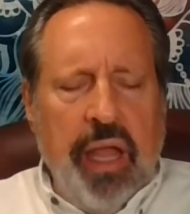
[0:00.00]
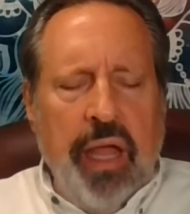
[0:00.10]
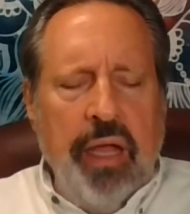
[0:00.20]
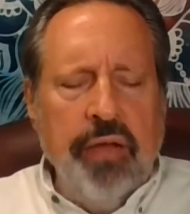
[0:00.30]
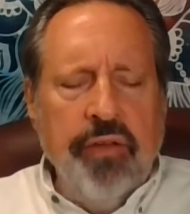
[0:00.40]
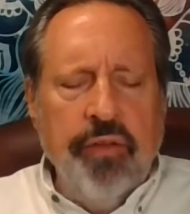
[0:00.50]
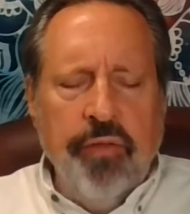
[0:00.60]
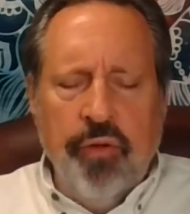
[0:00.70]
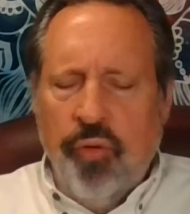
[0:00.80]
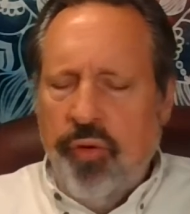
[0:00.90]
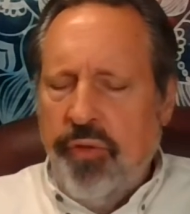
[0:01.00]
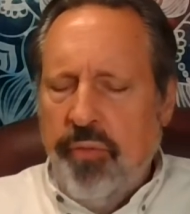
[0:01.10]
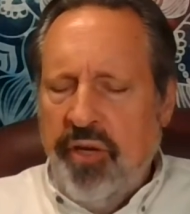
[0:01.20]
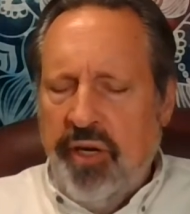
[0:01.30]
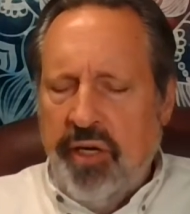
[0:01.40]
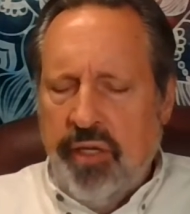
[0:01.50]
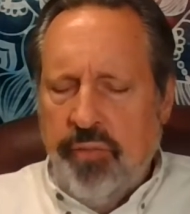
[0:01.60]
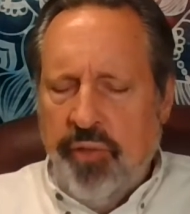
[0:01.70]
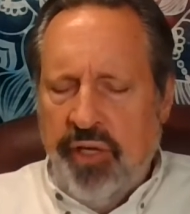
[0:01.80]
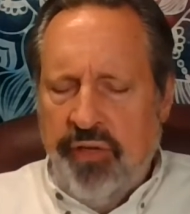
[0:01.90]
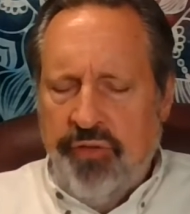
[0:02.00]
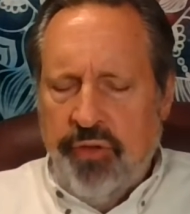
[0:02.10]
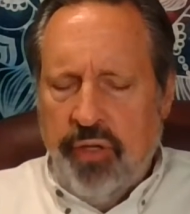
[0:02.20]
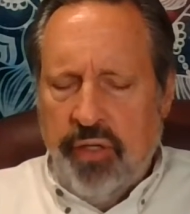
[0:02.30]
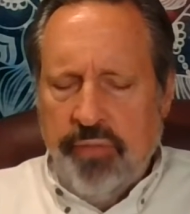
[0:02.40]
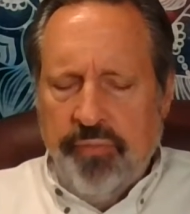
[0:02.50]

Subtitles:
and the North American peninsula.